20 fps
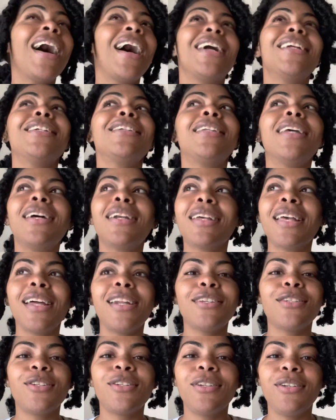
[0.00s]
I just dedicate
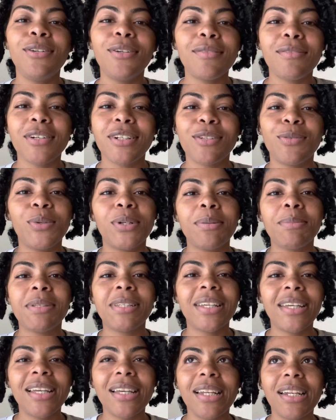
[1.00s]
it to the universe when I'm
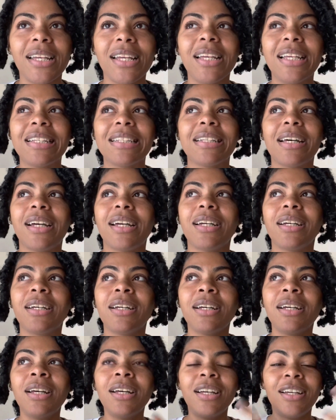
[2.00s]
singing it. It's like
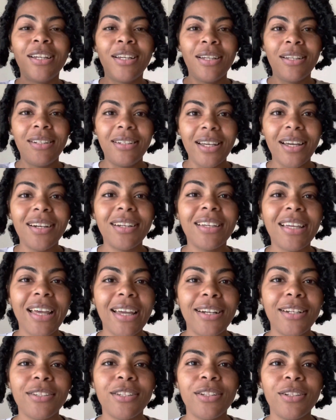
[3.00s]

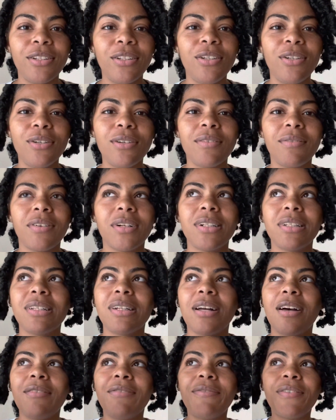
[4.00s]
dedicated to the universe,
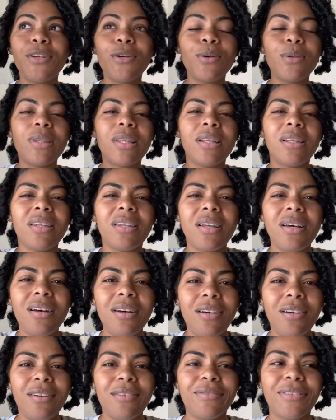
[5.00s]
and I feel the
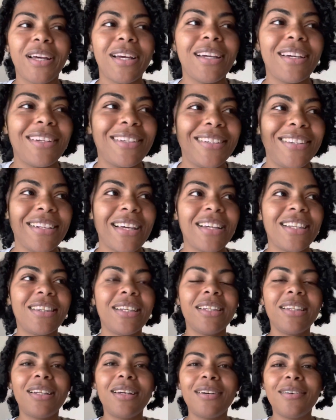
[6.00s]
love, like
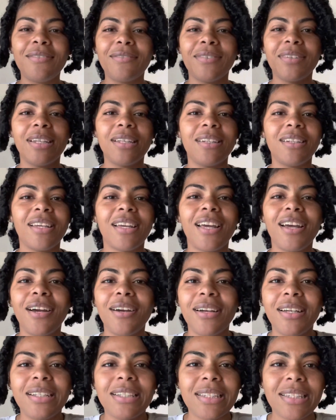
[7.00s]
the love in the air,
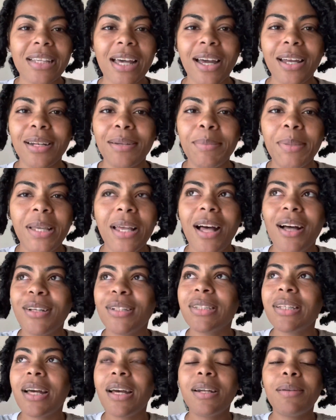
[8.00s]
inside of me,
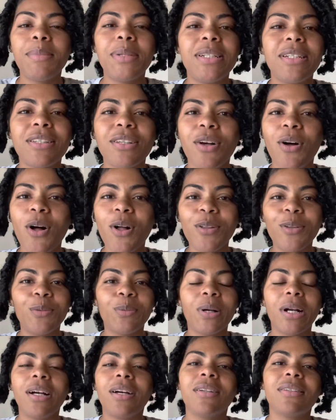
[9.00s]
outside of me, just all
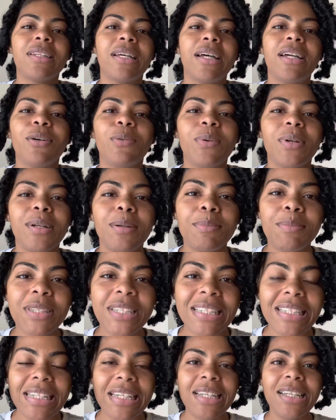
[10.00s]
around, like when I'm
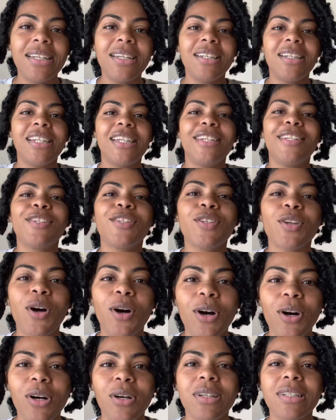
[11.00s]
singing these
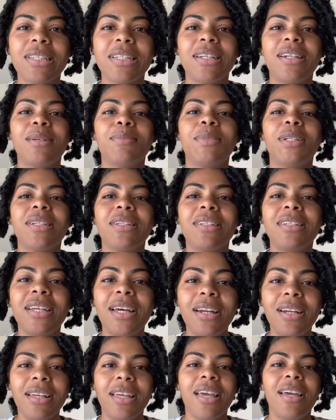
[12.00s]
songs. And I'm just
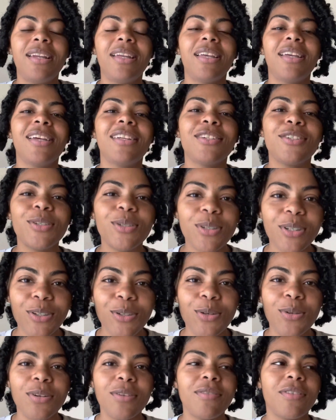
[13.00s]
dedicating it to the
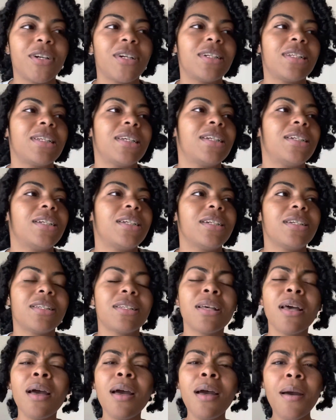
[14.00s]
universe and just
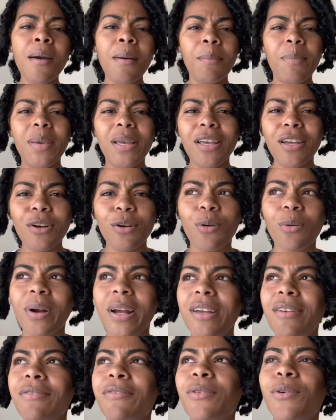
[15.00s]
being
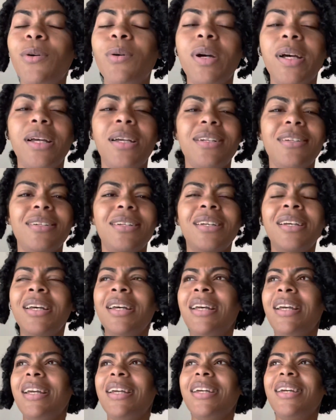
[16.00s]
grateful and
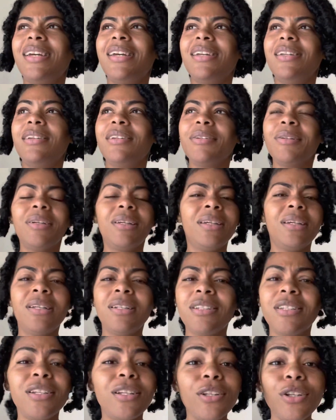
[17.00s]

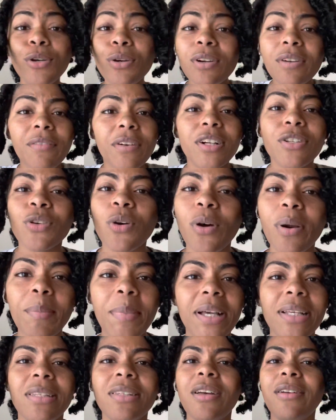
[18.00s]
to the universe or
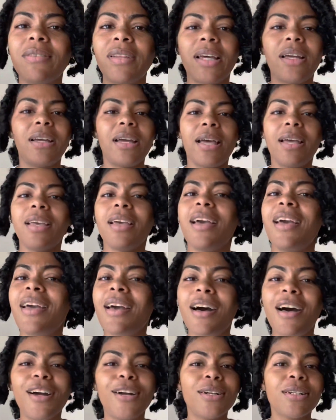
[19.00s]
myself, like aka
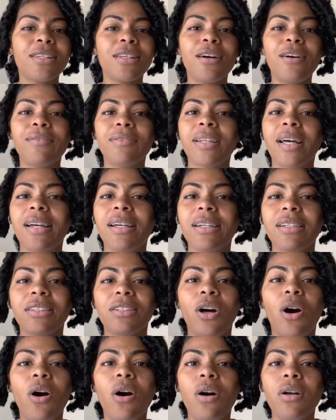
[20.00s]
higher self. Like, it's
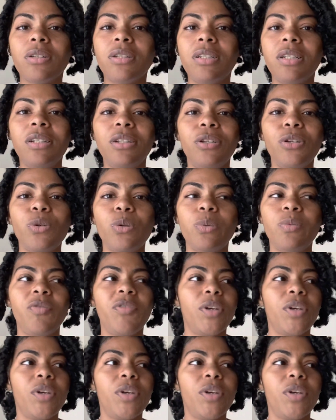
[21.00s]
all to you.